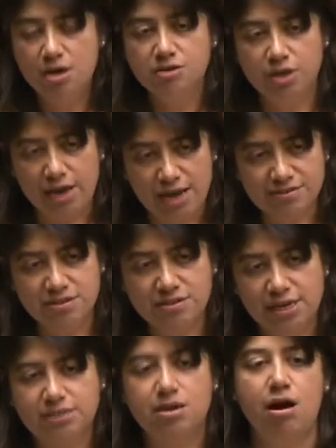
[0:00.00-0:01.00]
So isn't
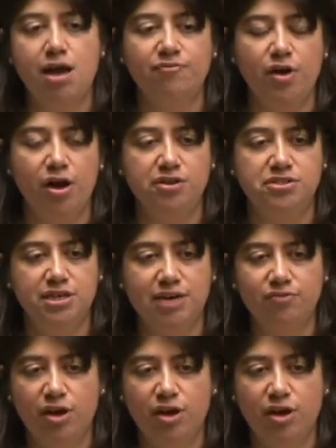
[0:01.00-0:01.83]
it time for her to give